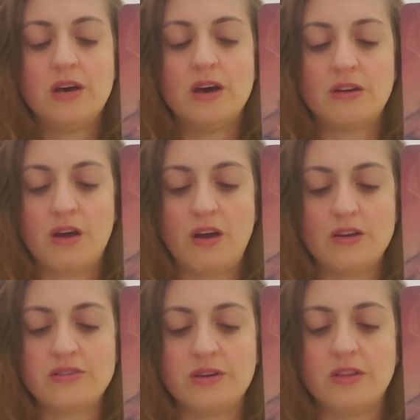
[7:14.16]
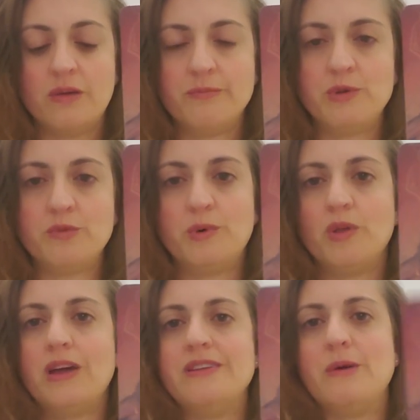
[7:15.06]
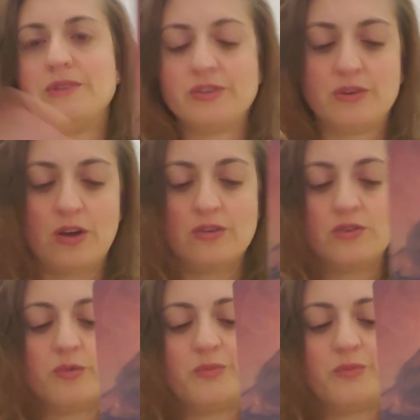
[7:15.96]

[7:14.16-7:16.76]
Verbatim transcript: a cardinal, a mutable, and now another cardinal